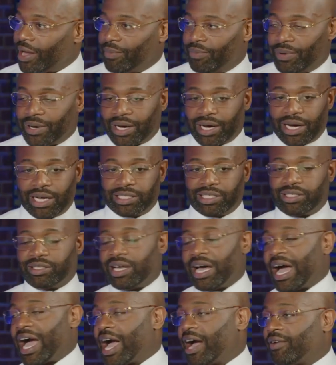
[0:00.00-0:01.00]
Because
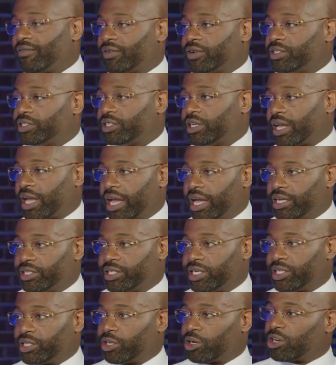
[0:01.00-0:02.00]
the average
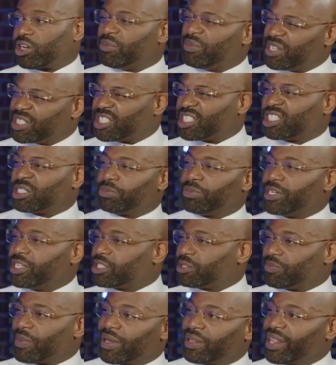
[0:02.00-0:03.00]
agent, their commission split is
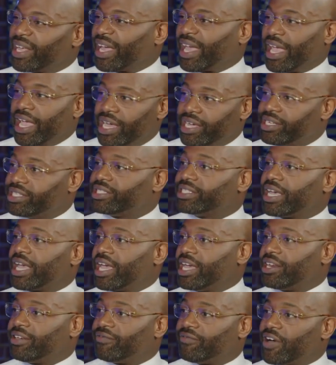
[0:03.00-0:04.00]
about like 80 to
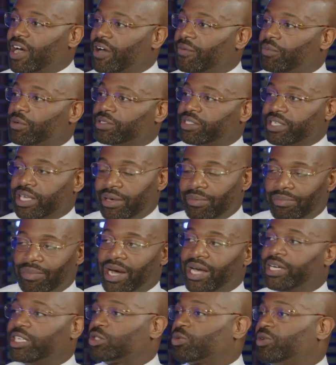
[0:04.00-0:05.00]
85%
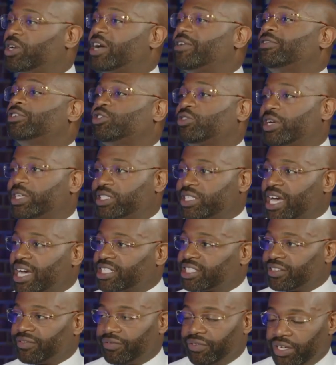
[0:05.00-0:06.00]
minus whatever
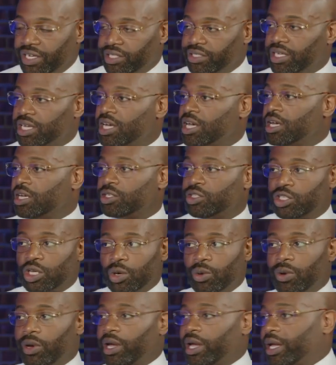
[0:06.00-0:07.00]
transaction fees.
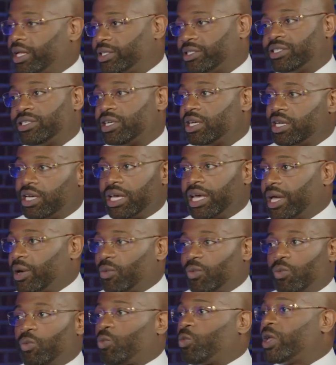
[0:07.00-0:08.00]
So
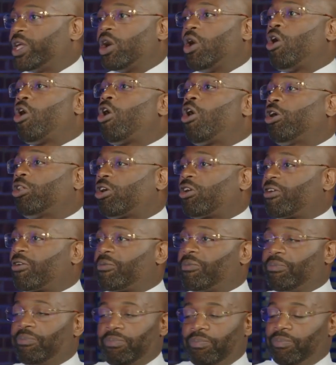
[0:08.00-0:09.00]
we all are
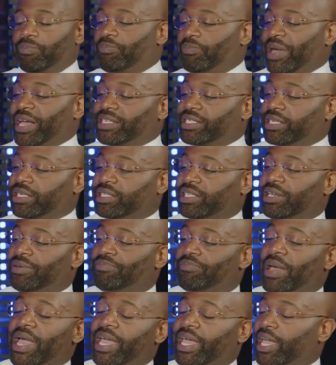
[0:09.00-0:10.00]
basically
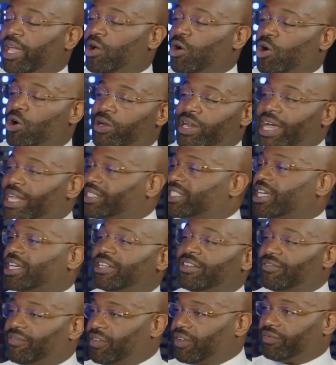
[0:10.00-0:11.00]
banking on that 10
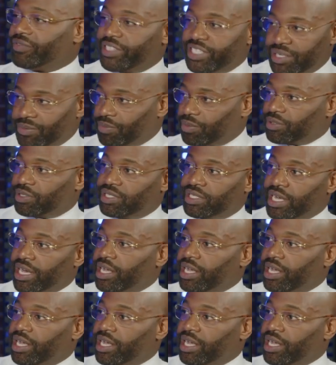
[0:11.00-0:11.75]
to 15%